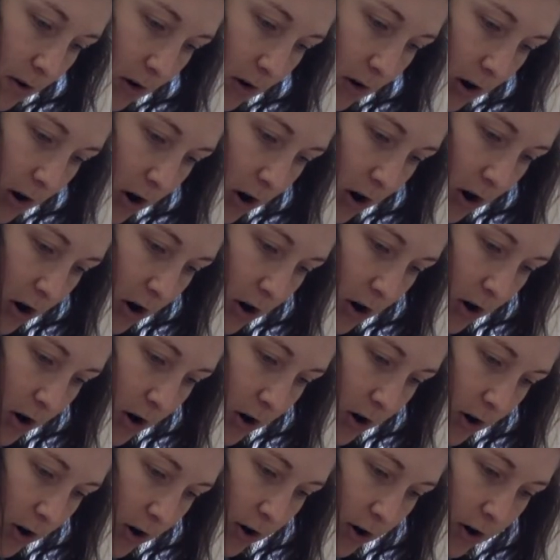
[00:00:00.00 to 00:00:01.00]

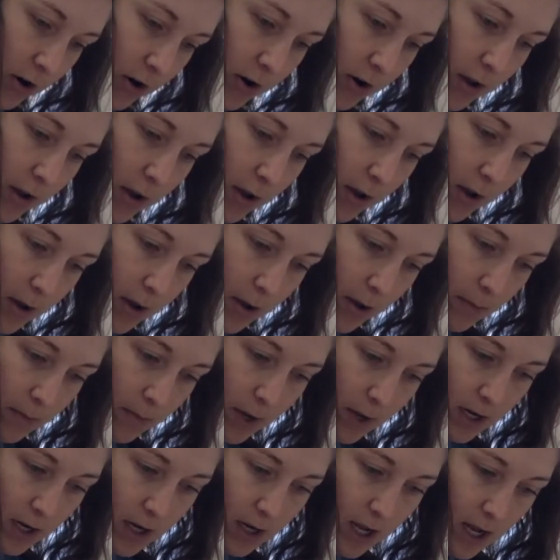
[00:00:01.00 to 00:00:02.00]
are
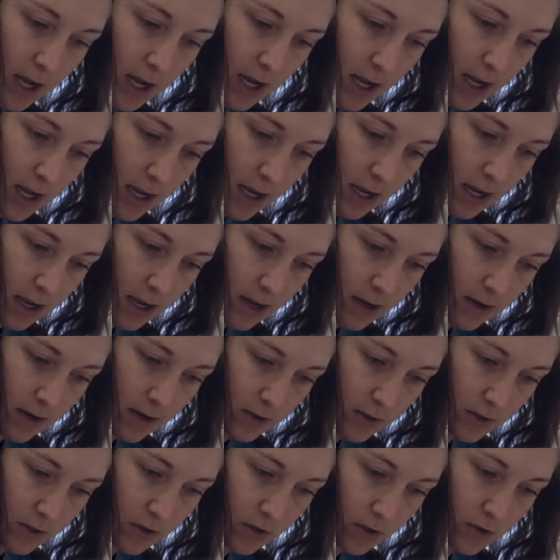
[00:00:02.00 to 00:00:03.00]
Monday,
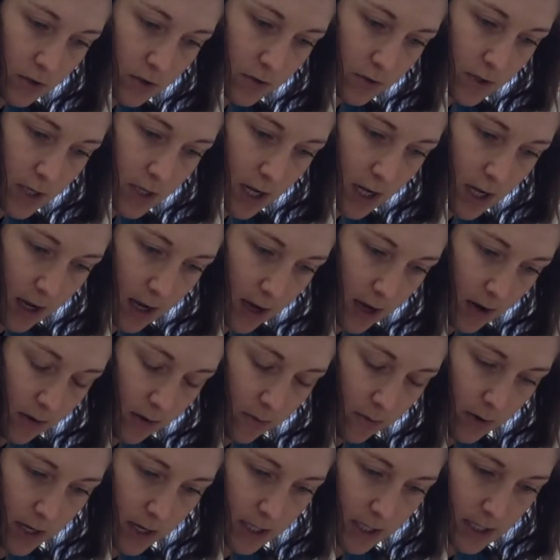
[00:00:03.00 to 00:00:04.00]
Tuesday,
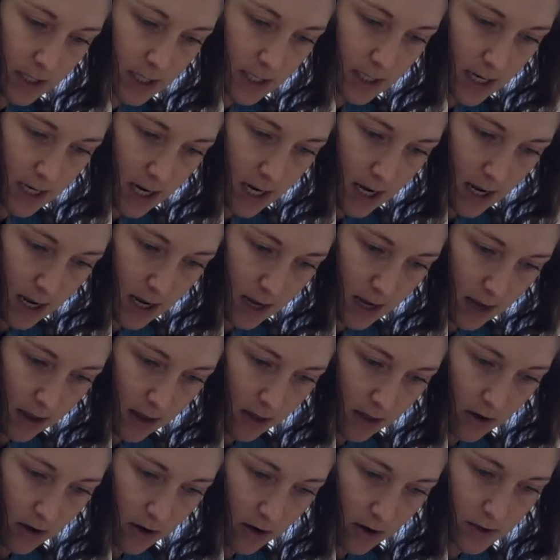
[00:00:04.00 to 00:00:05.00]
Wednesday,
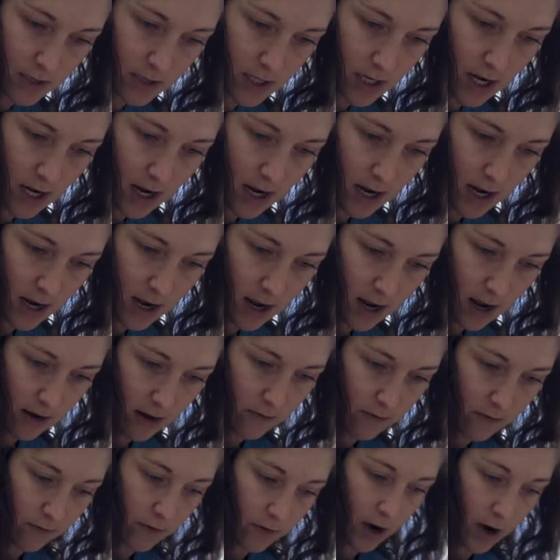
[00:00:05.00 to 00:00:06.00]
Thursday, and
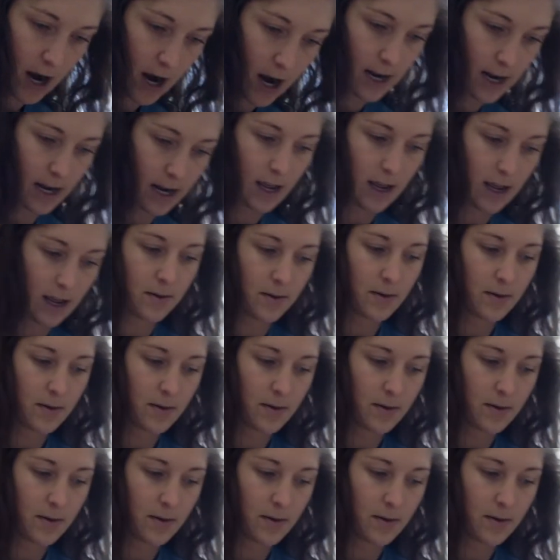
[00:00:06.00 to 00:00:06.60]
Friday.